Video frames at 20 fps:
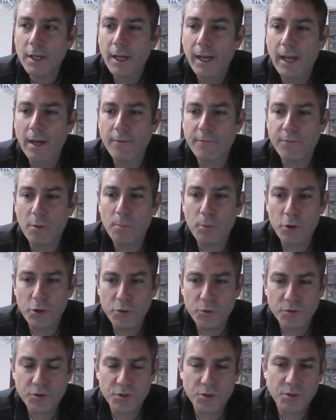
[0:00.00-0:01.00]
And for
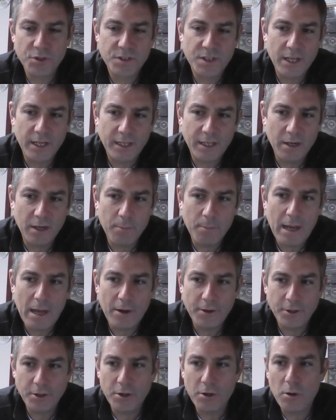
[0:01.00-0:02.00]
producers thinking
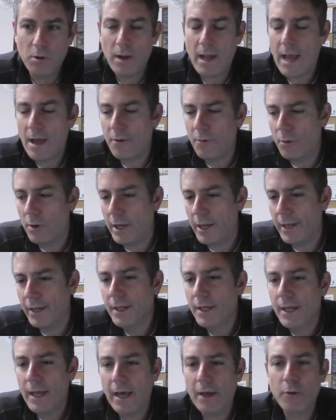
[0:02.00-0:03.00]
about, you know, how do
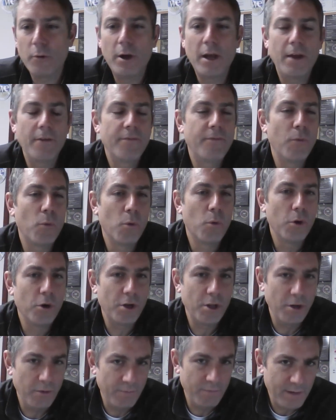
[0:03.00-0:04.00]
I how do I
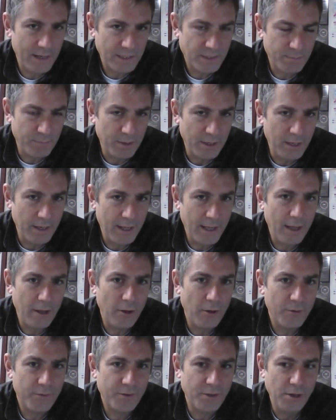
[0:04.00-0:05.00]
afford an investment in
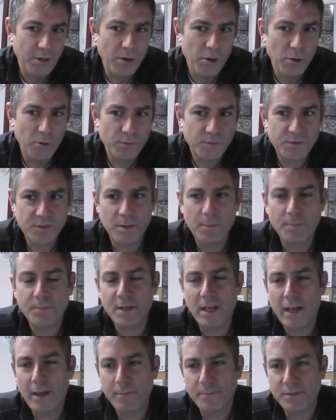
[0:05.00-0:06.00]
health? You know,
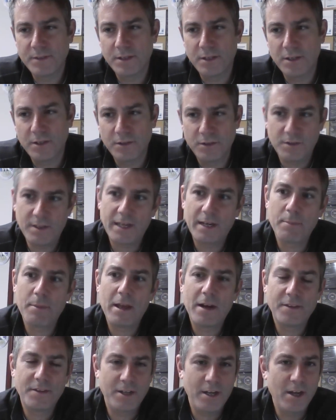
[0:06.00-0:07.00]
sometimes uh, you think
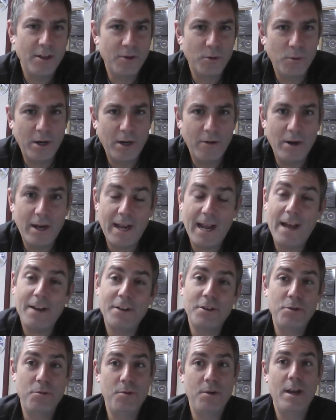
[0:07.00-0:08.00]
about it the other way, right?
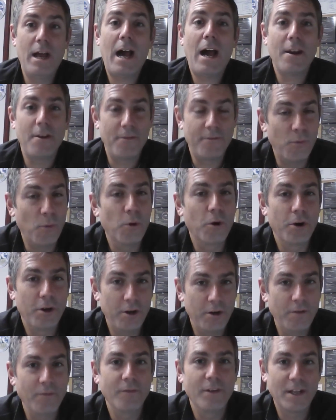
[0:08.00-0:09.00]
How do you not
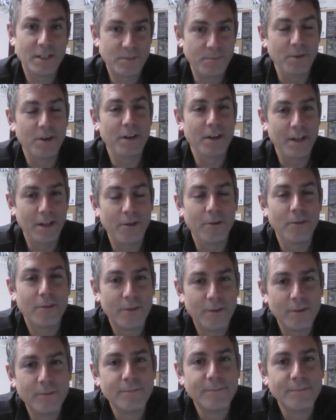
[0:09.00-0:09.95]
afford an investment in health?